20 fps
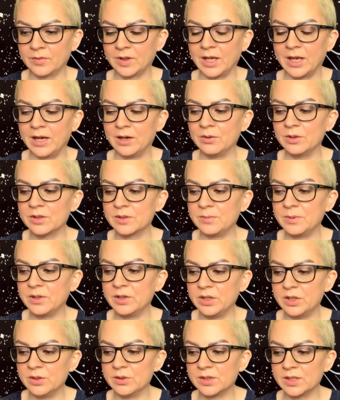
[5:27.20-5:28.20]
How is
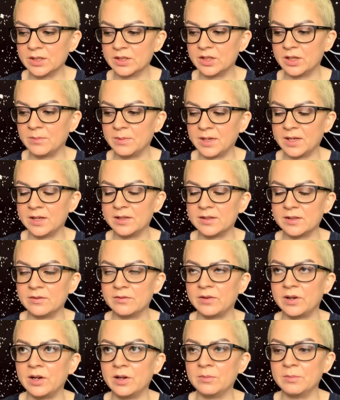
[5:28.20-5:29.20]
Spirit using Gemini's
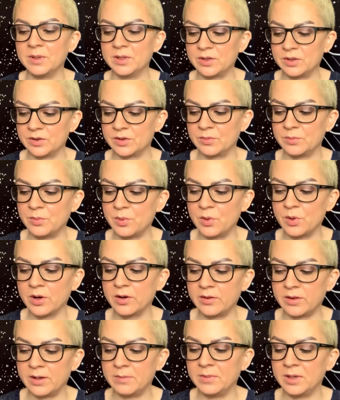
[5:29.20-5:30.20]
environment to support
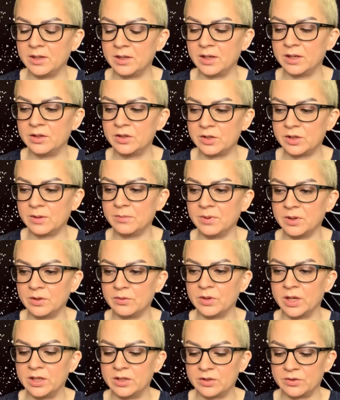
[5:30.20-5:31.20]
them and nudge them in the
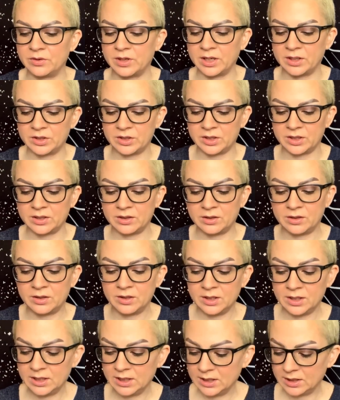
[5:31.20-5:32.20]
right direction?
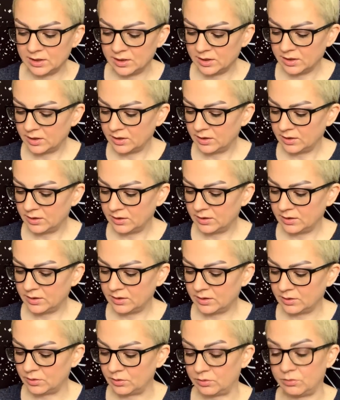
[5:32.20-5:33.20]

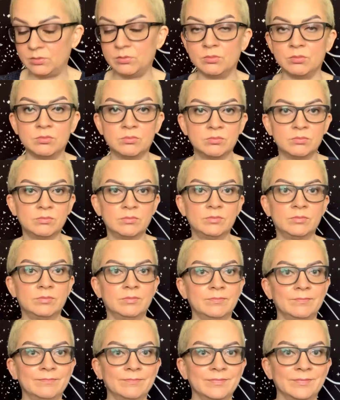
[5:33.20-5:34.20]
Oh,
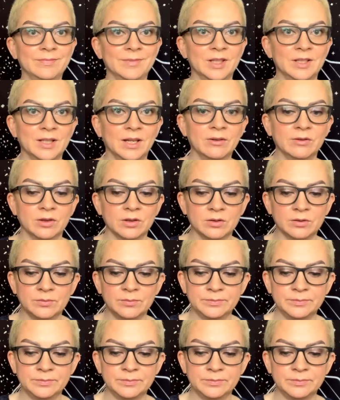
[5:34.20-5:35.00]
the Devil.